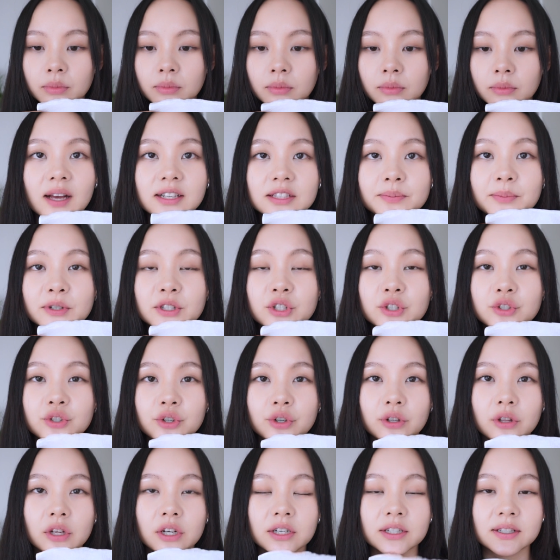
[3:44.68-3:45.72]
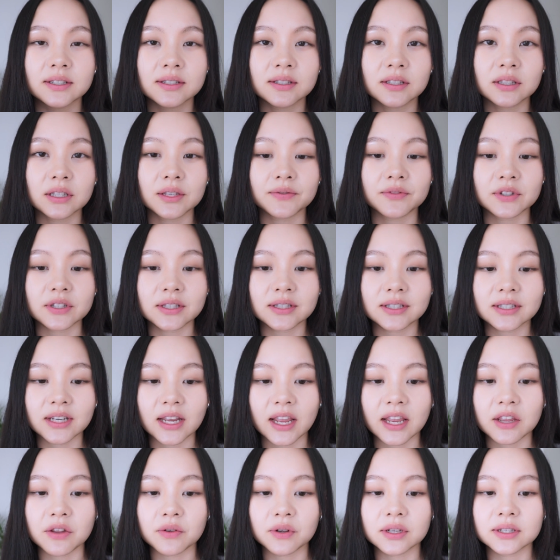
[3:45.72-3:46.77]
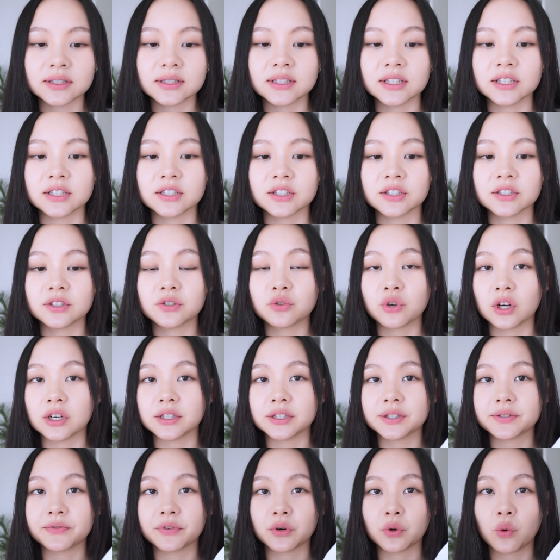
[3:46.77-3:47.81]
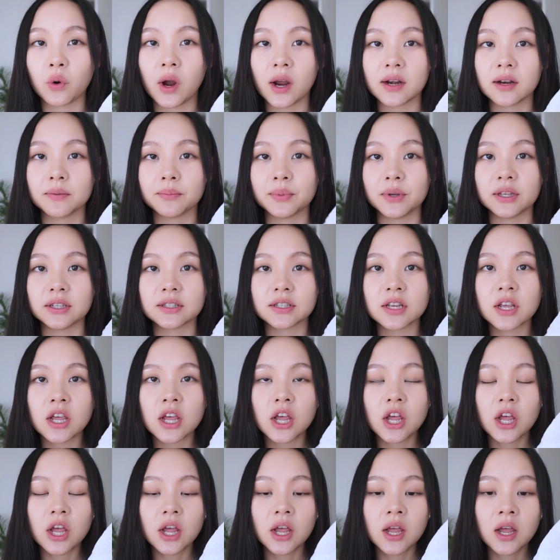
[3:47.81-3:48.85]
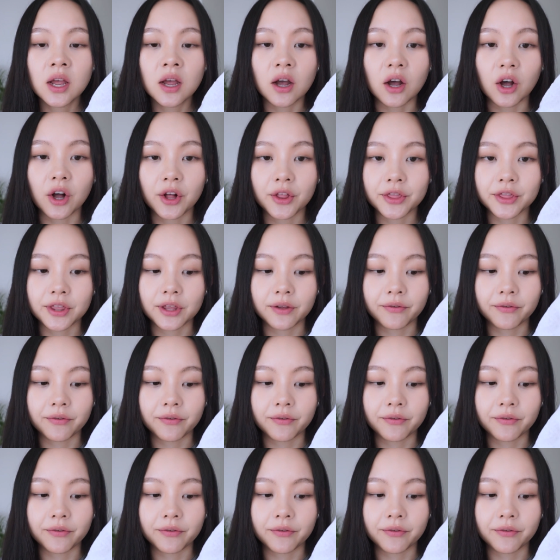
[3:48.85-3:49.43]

As mentioned earlier, it doesn't leave a stain. You can see it did transfer quite a bit on the